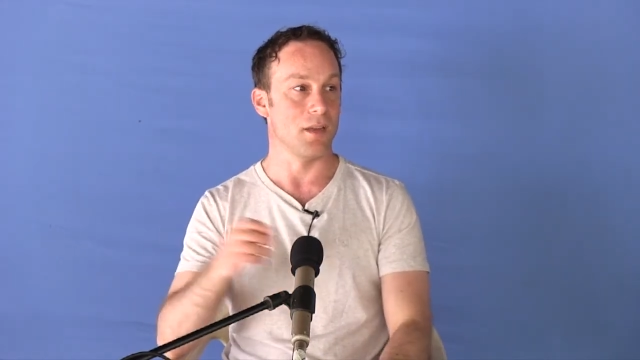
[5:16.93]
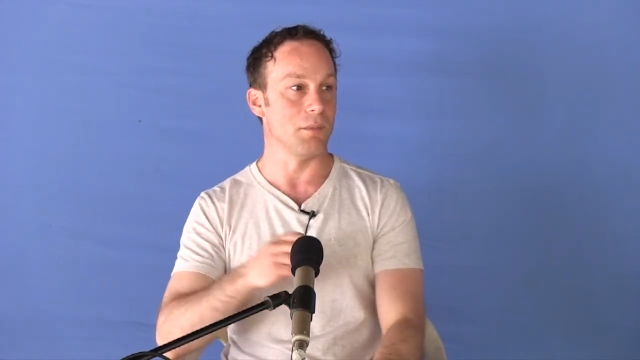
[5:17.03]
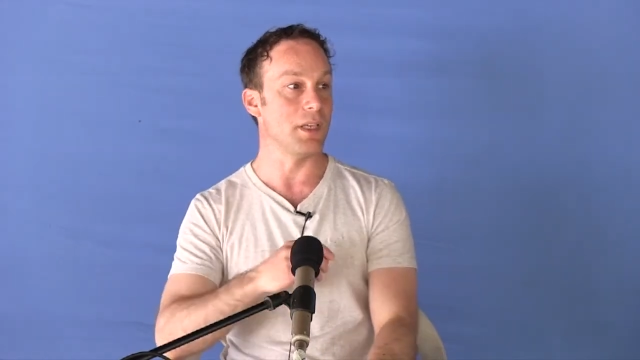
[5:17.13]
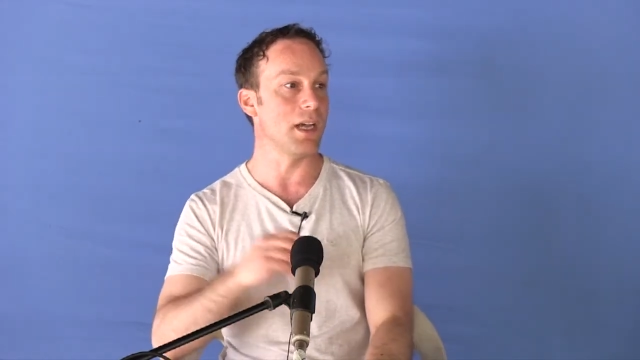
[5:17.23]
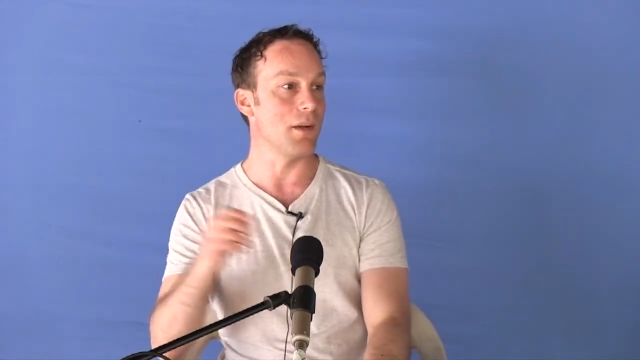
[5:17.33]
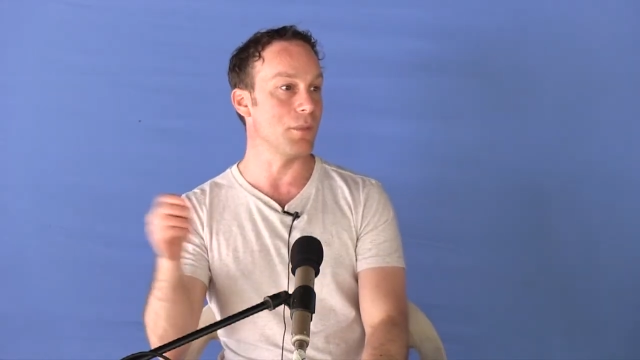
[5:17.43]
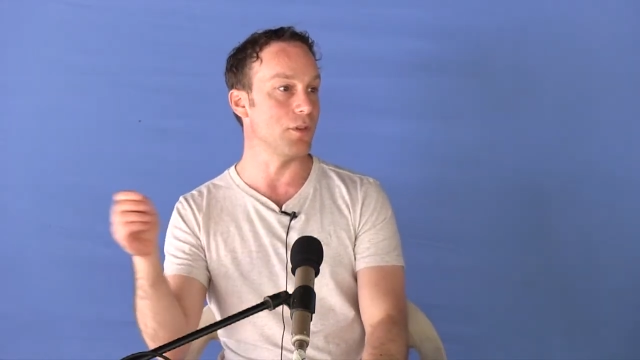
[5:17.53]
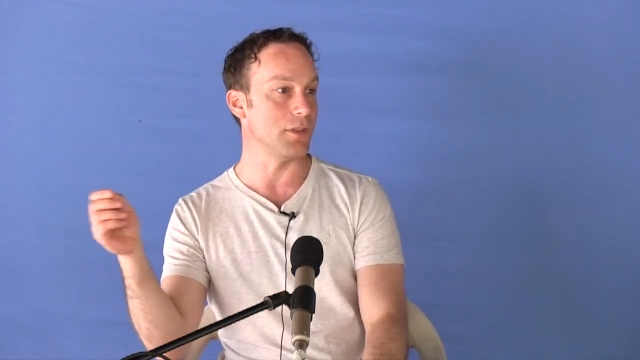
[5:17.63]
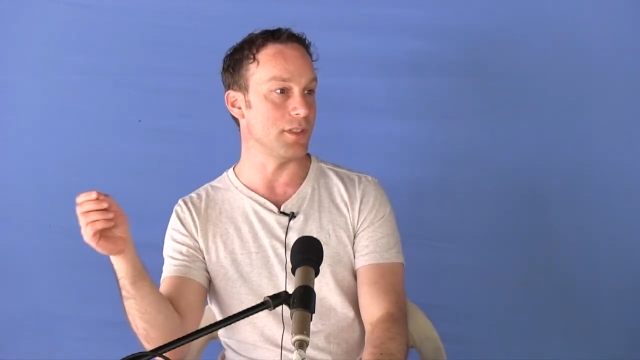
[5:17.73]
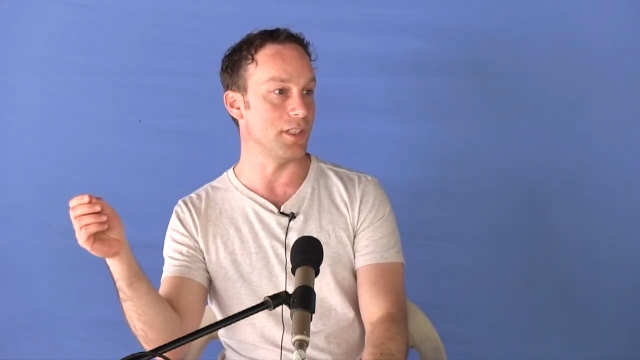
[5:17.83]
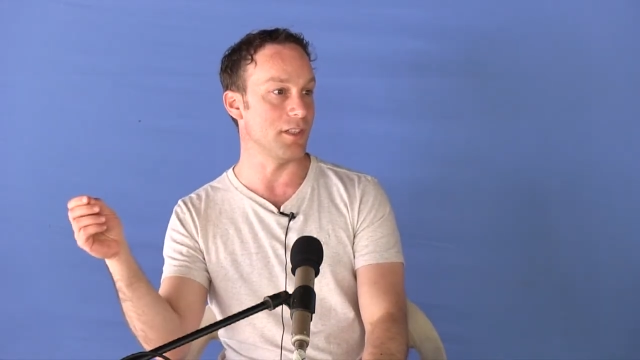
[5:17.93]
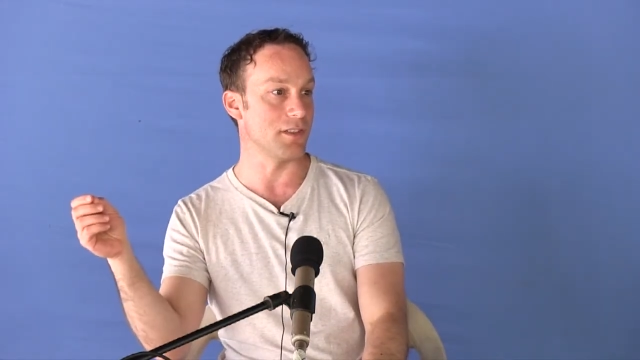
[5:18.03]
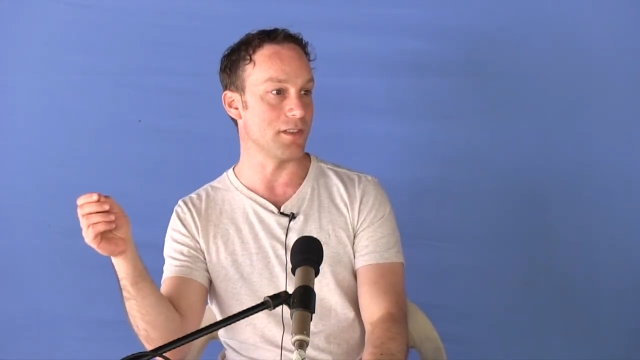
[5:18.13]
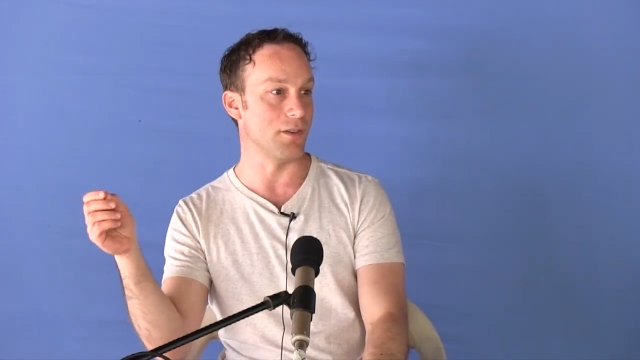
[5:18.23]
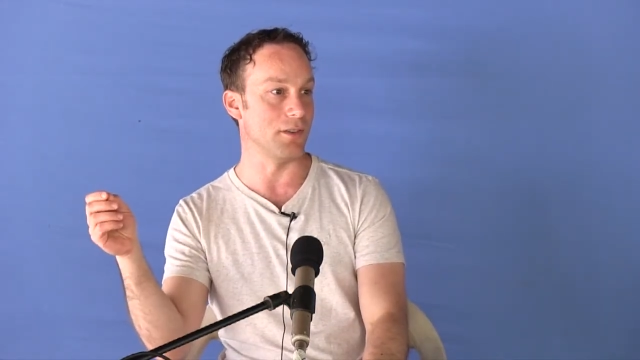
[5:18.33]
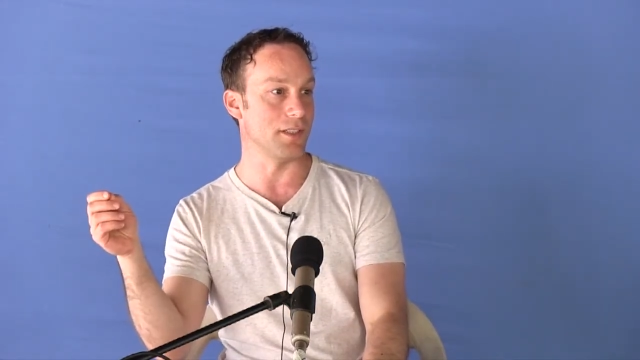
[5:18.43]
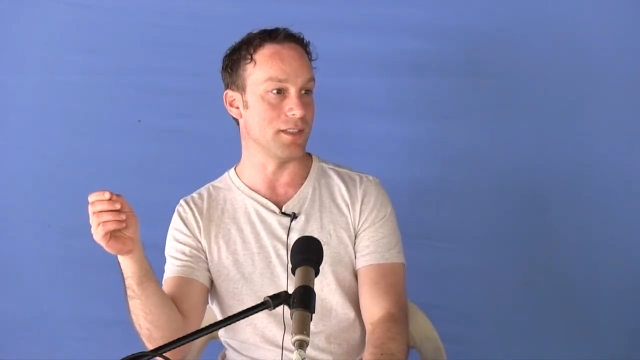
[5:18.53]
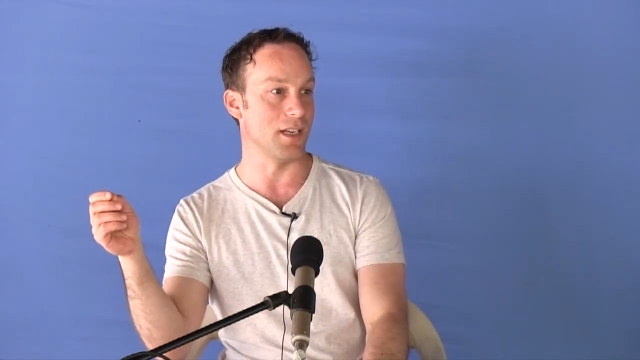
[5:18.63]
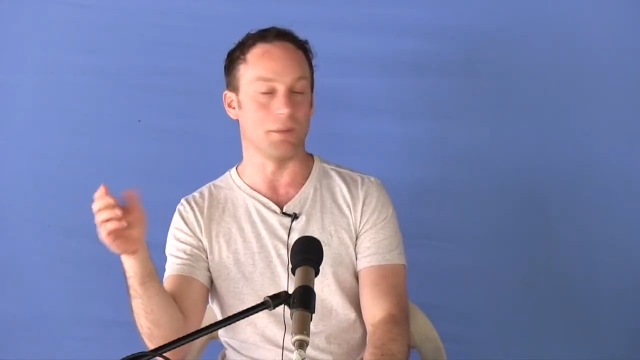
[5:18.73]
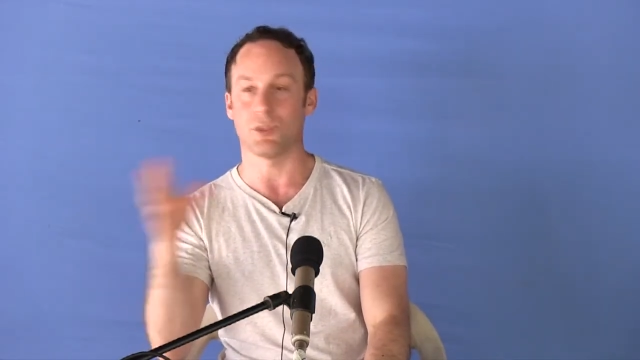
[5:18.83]
become continuous all the
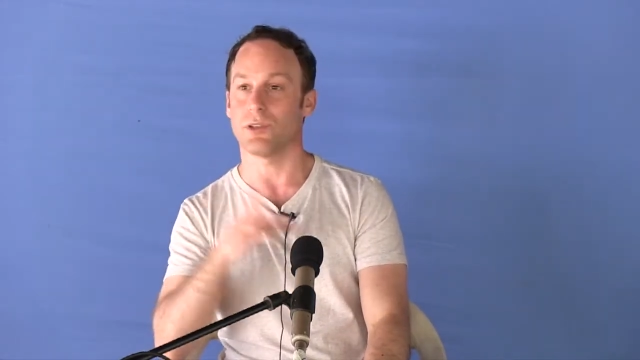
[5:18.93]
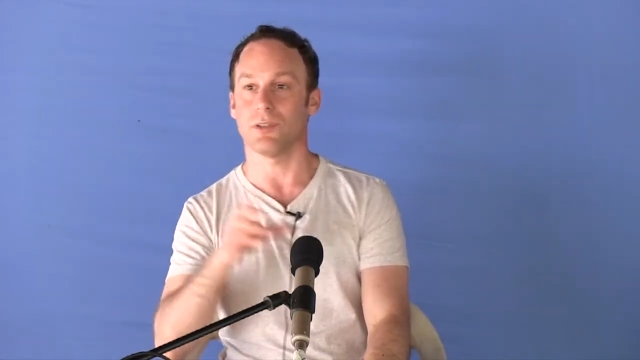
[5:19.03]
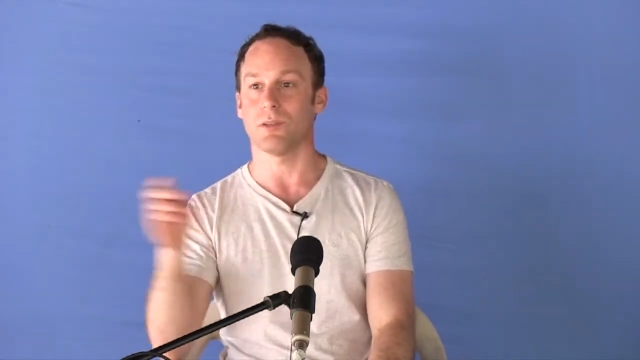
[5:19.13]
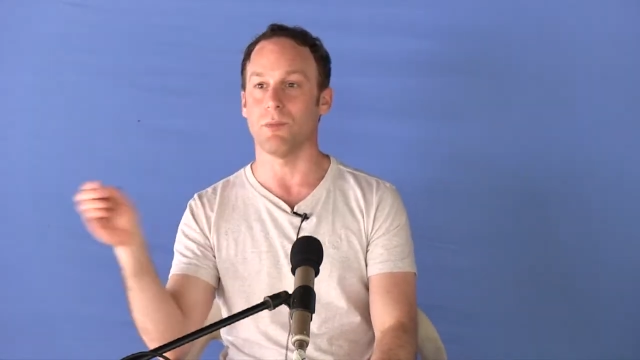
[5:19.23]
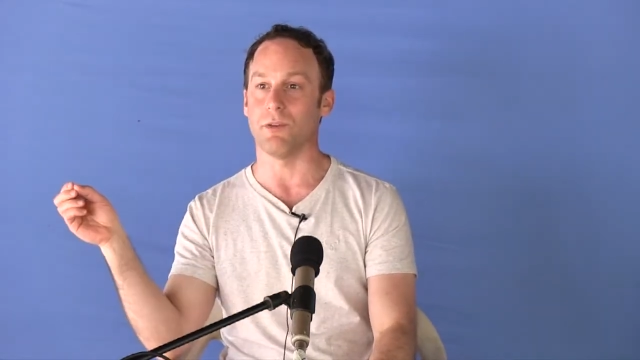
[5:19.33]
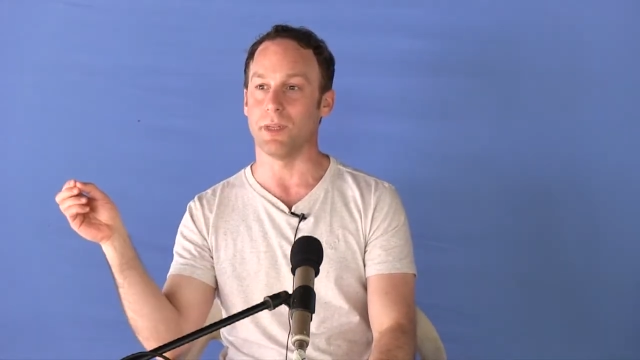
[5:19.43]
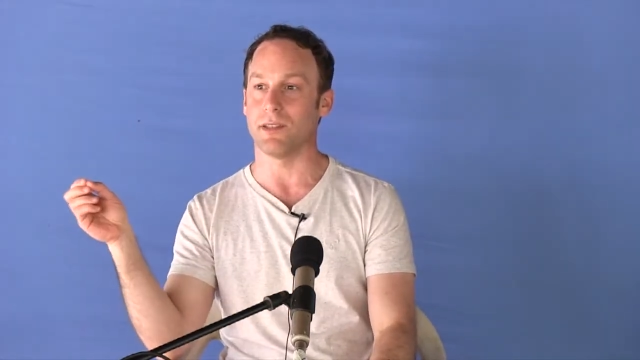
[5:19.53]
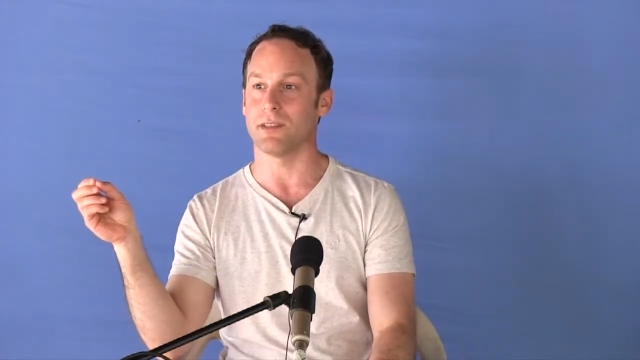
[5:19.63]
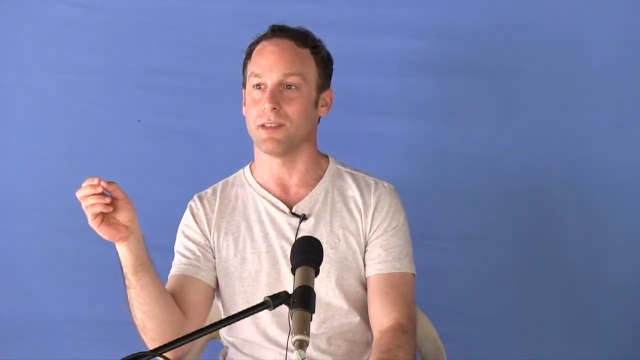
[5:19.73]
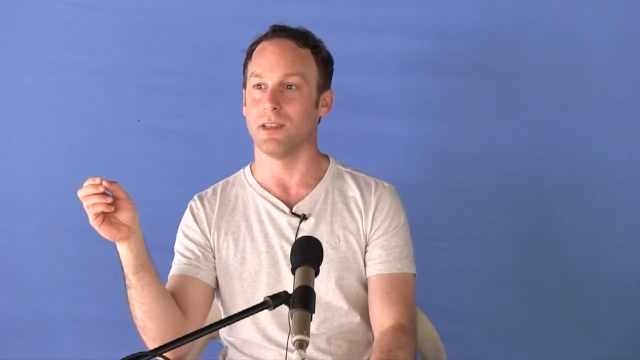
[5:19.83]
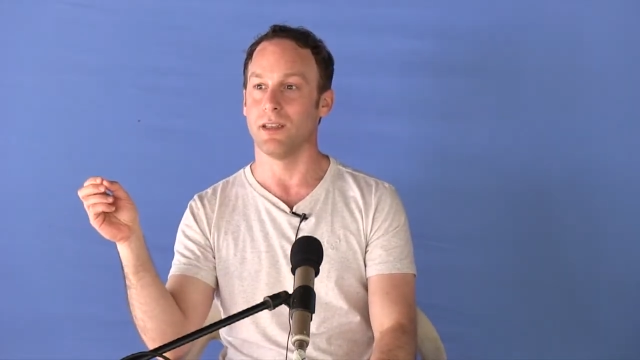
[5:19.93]
time. Short moments,